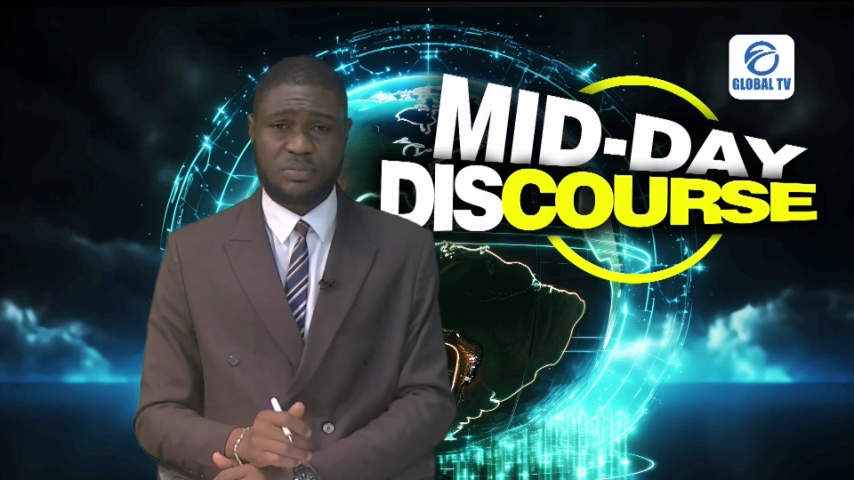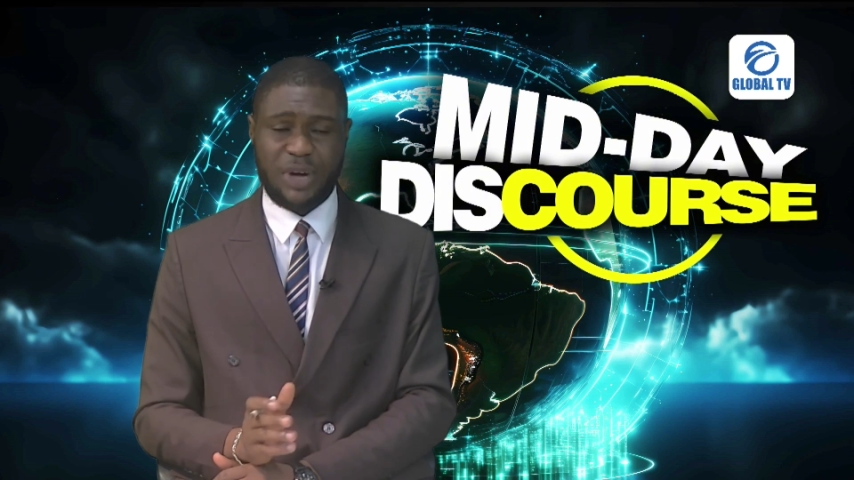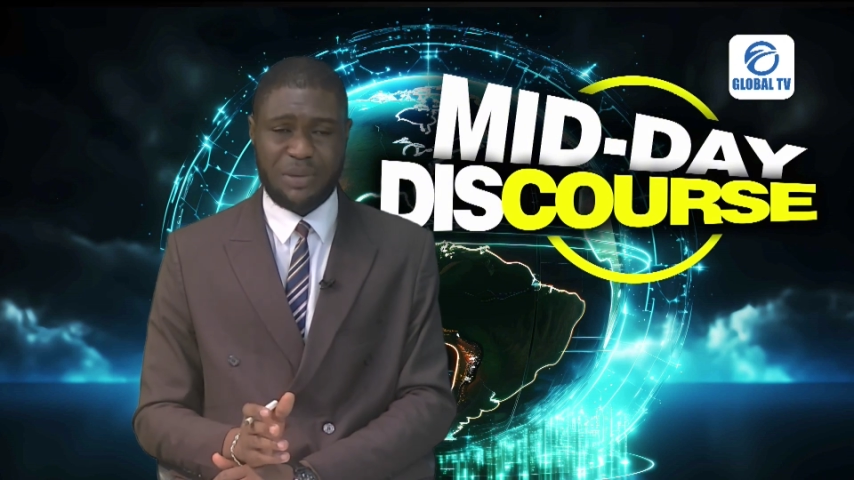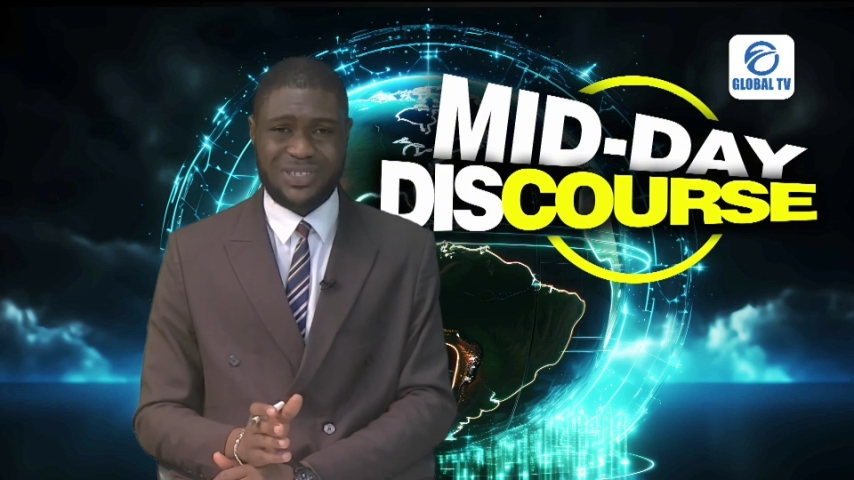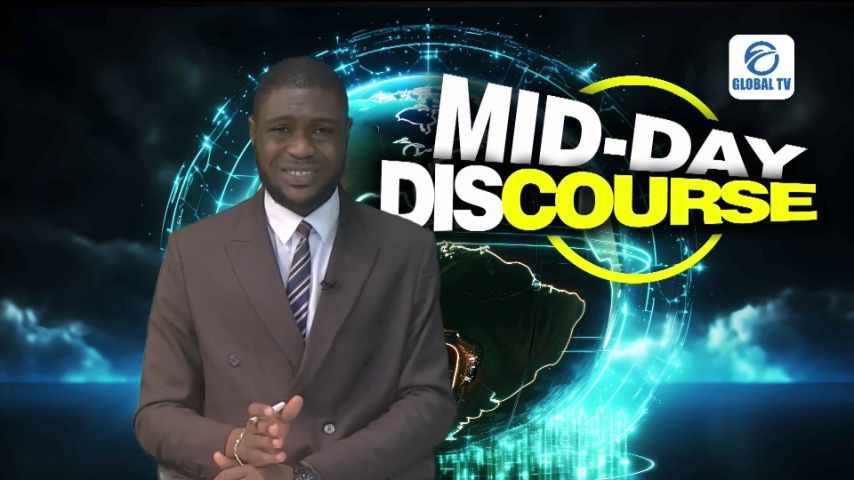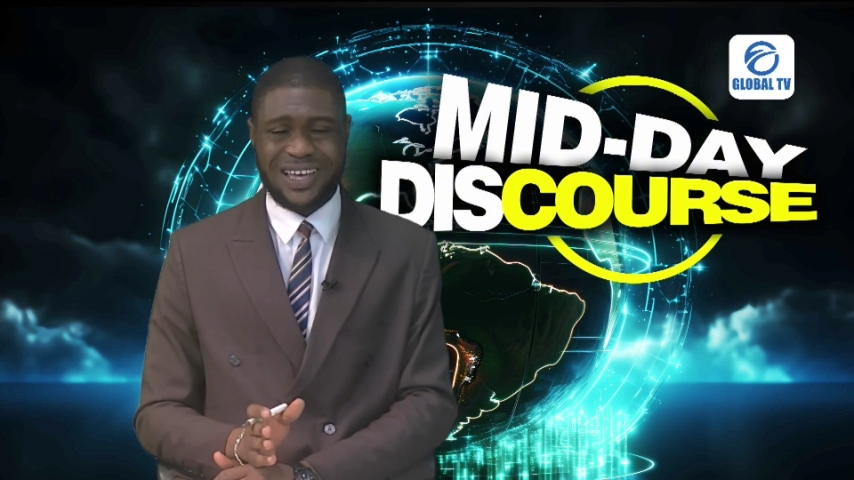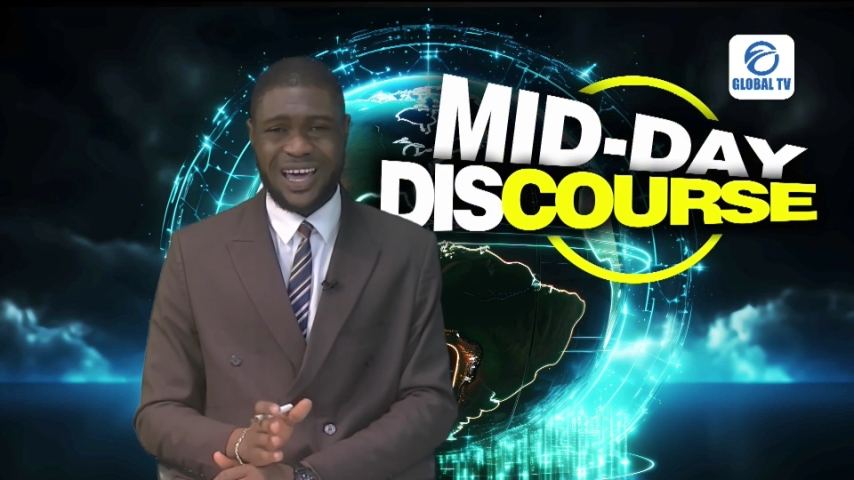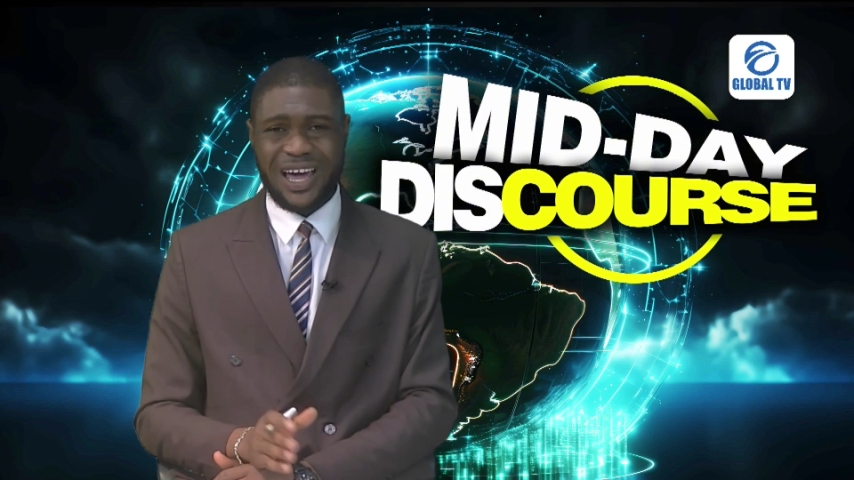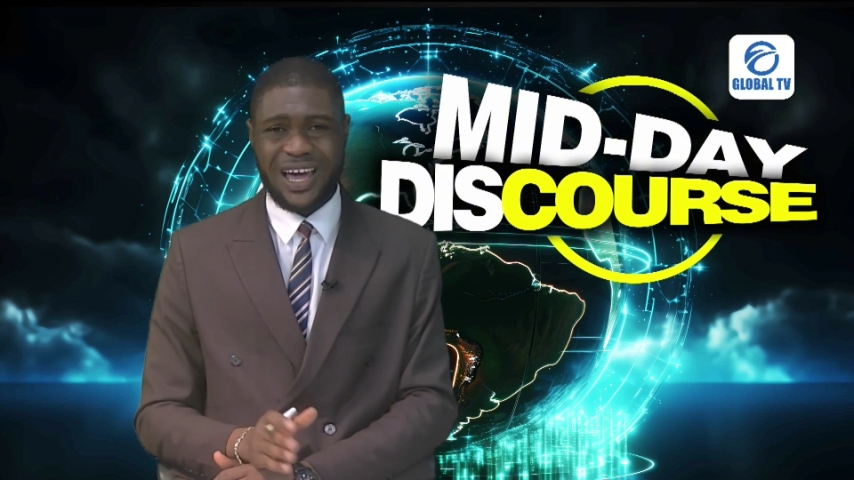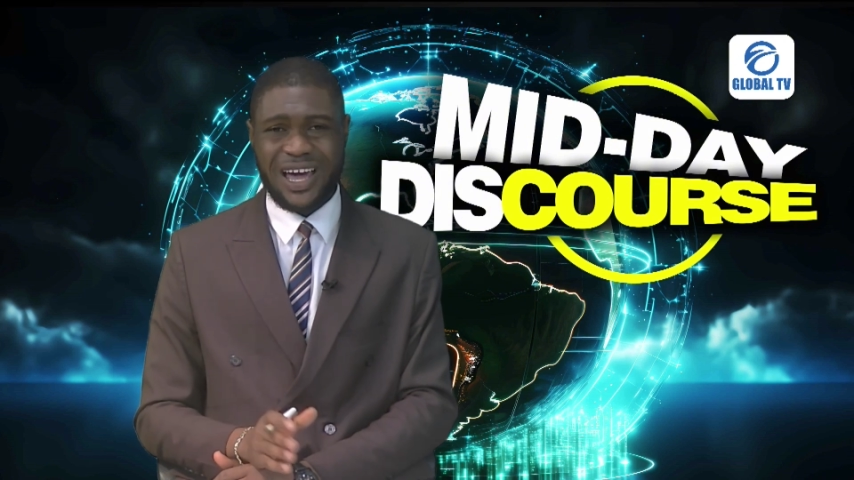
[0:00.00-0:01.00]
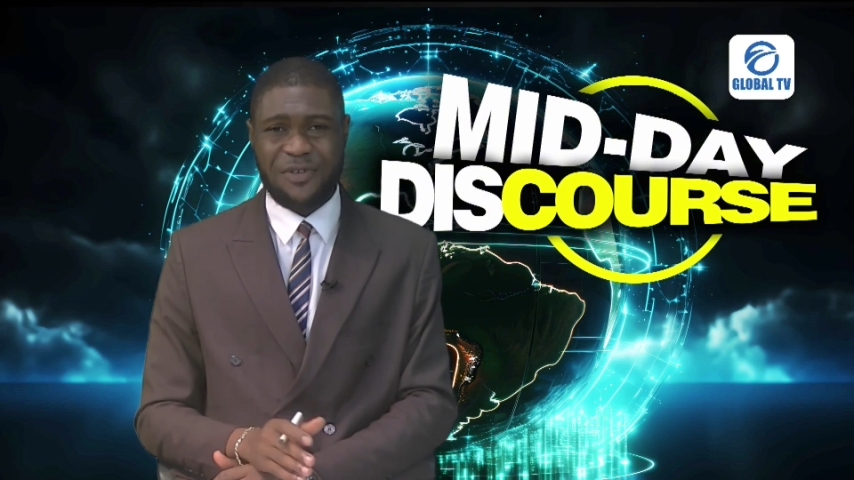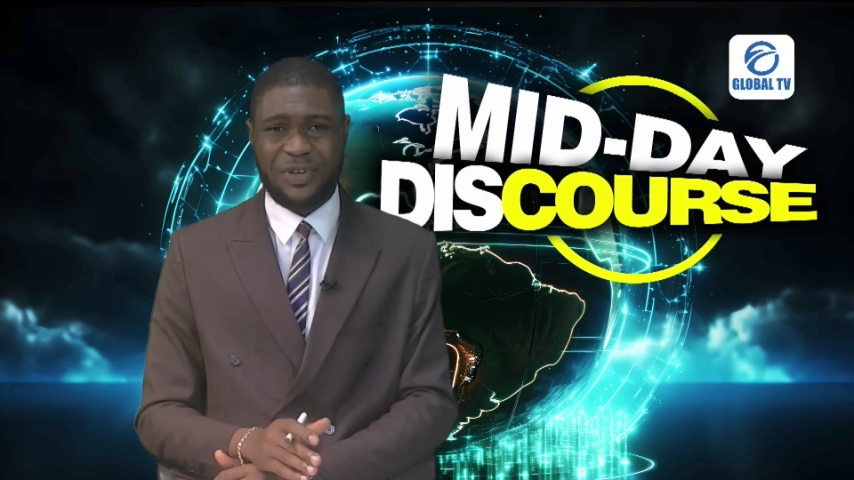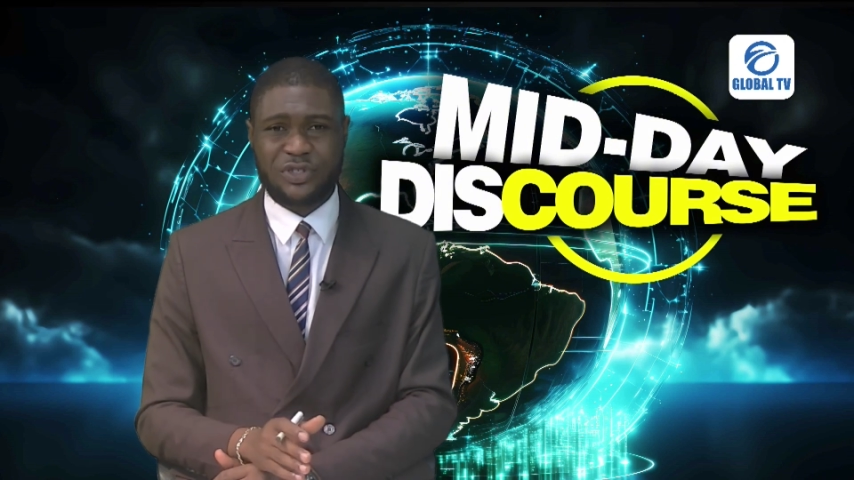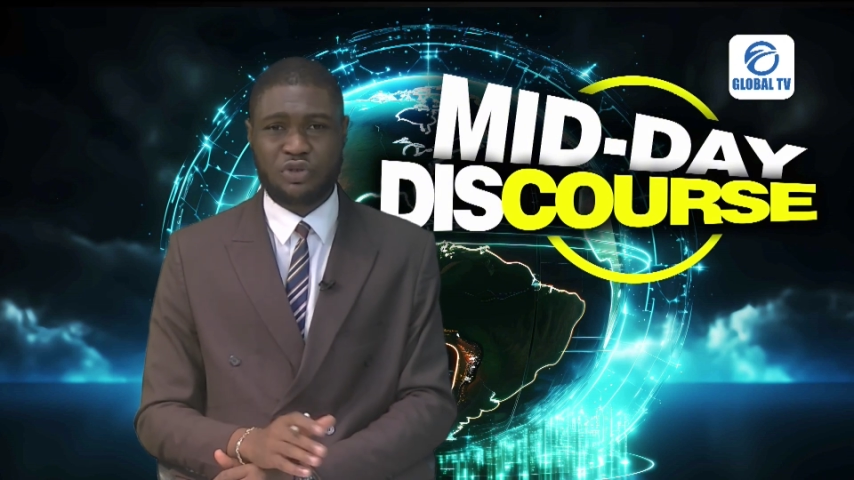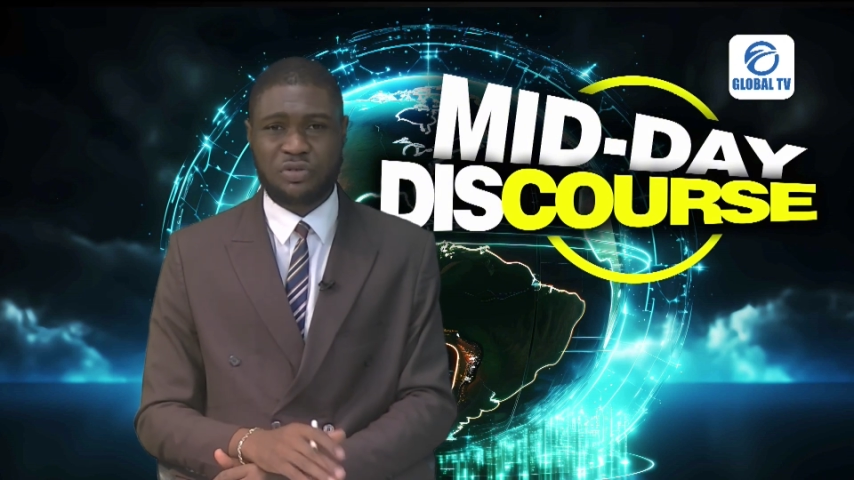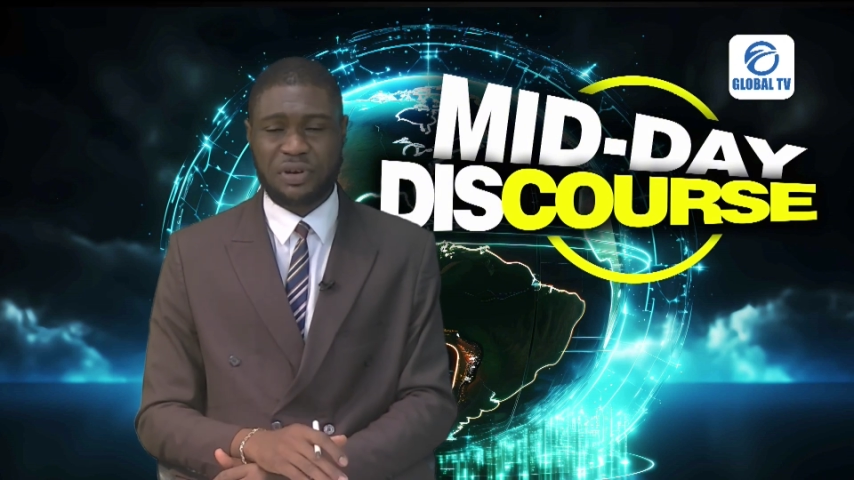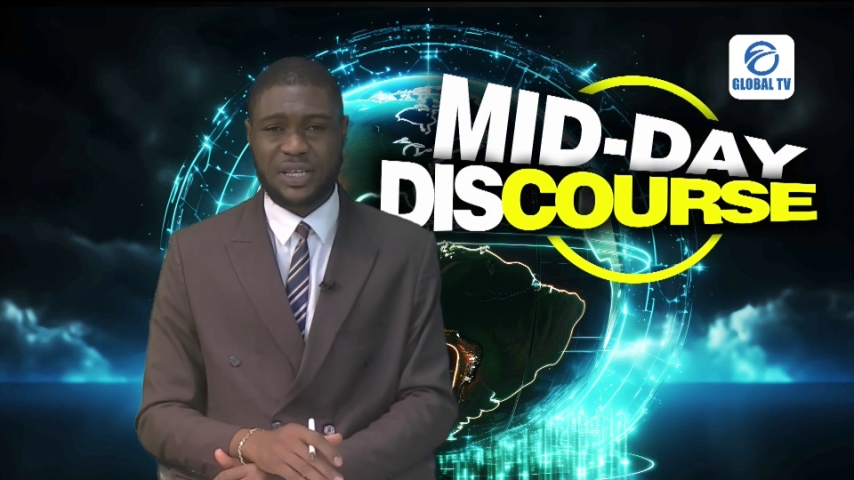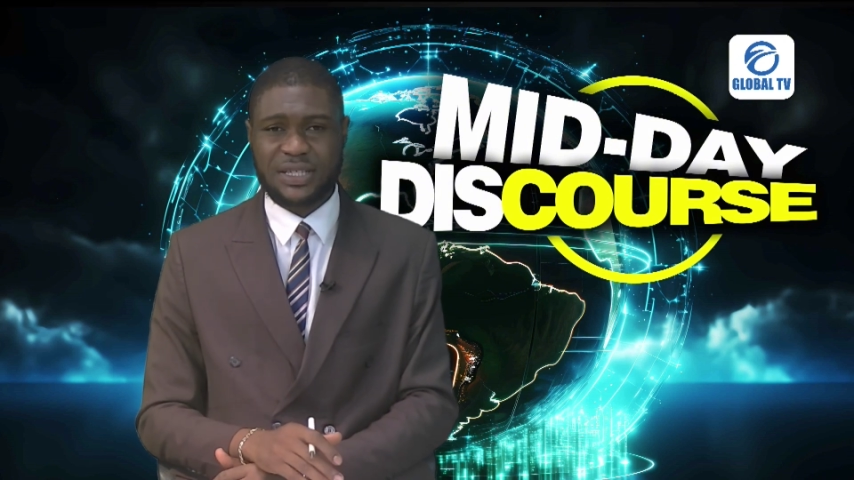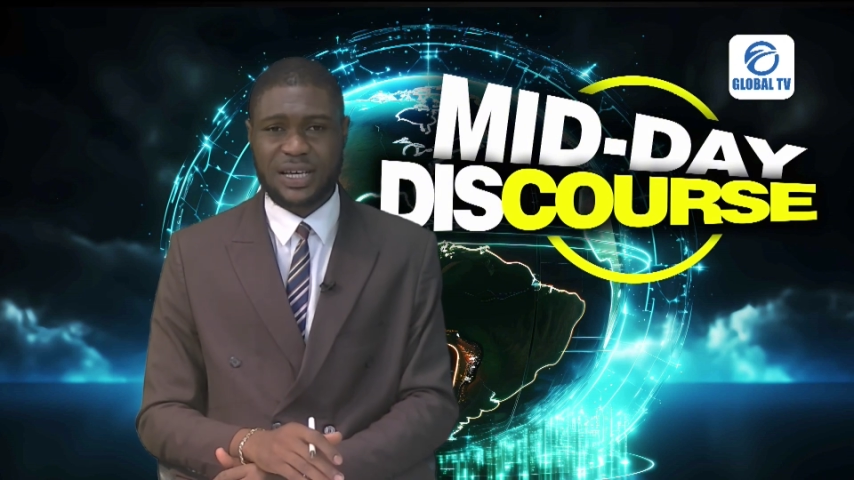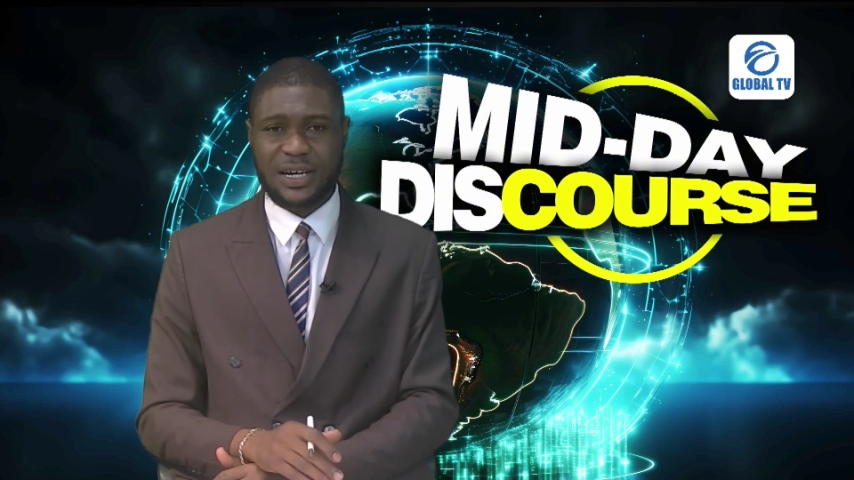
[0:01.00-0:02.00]
members having to
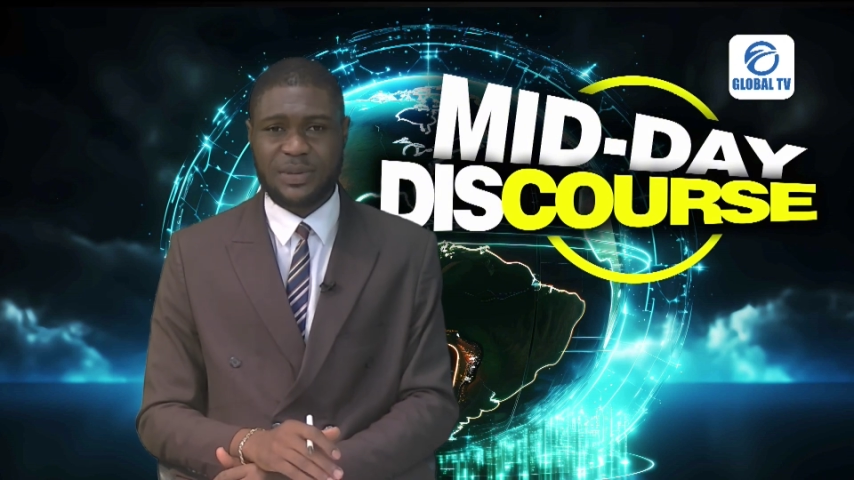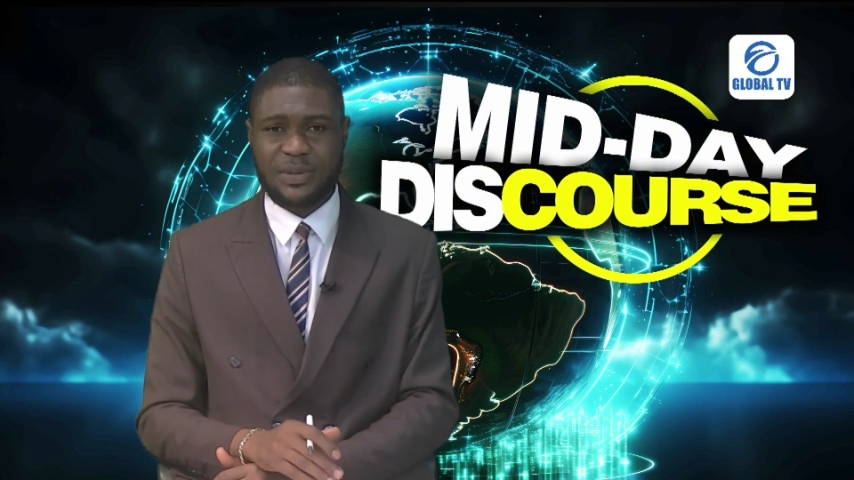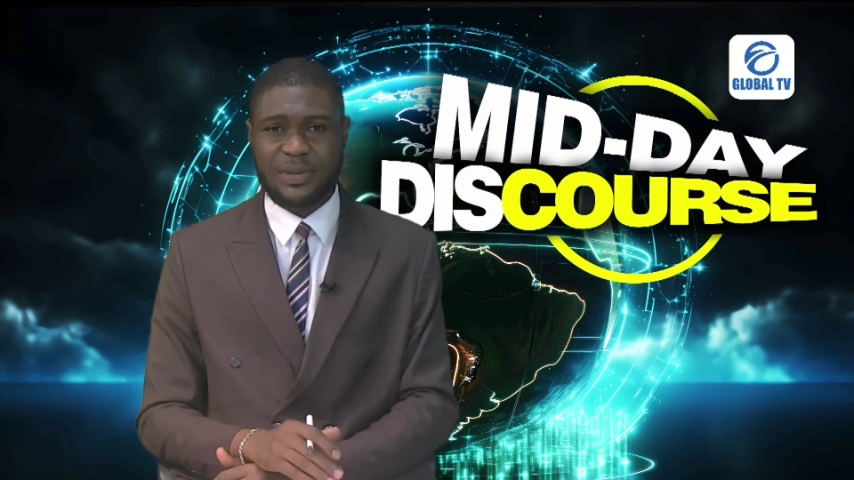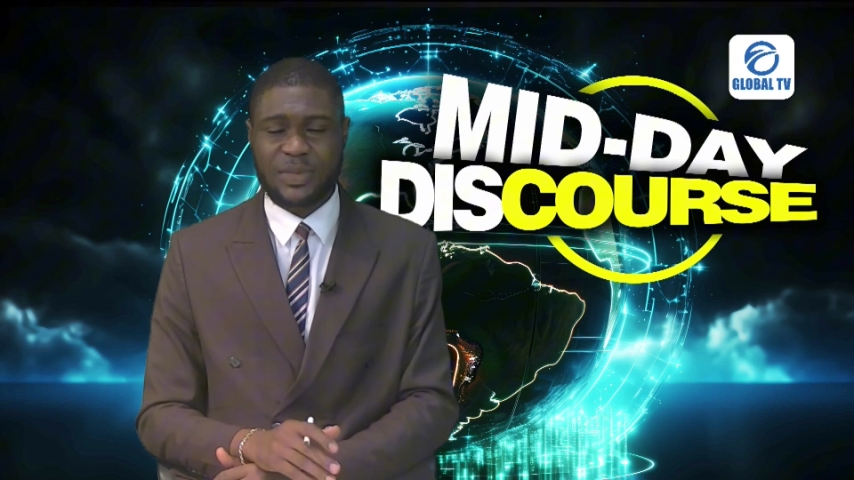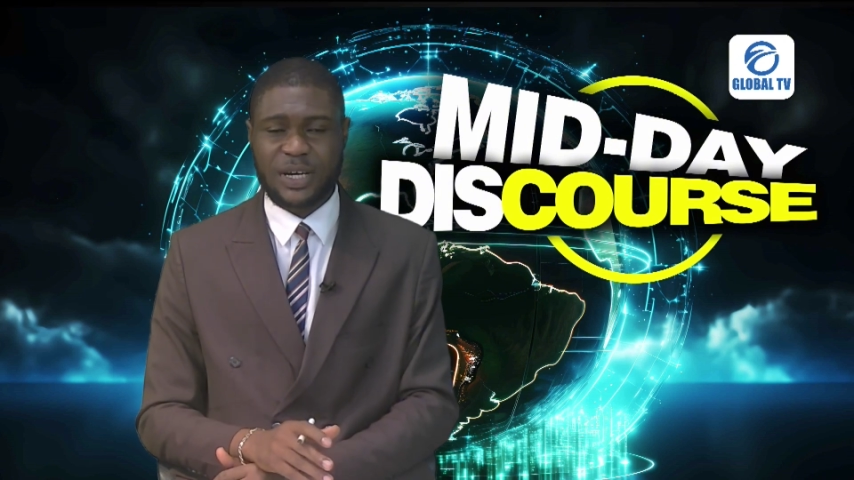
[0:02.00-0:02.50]
create a